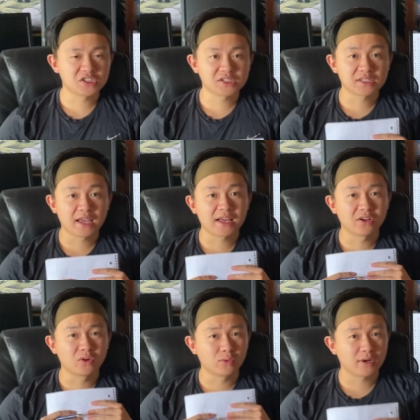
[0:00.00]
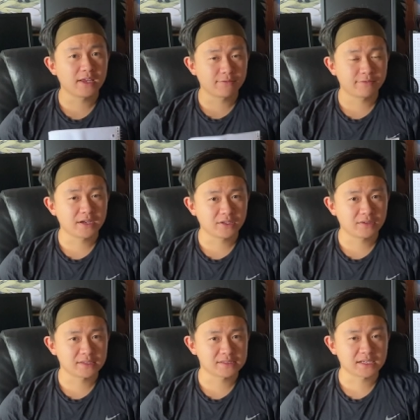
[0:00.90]
just at a great value
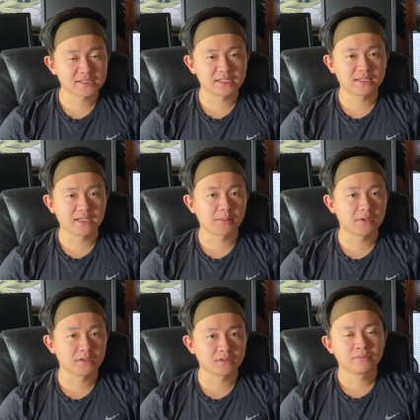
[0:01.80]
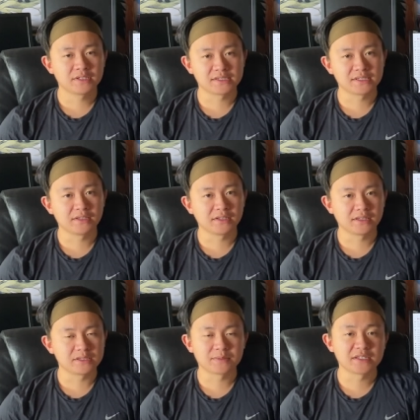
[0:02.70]
that SkyTech Gaming is selling
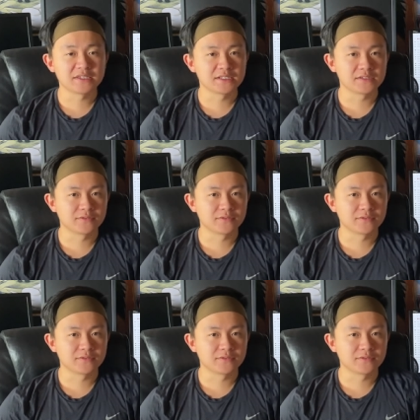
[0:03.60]
these PCs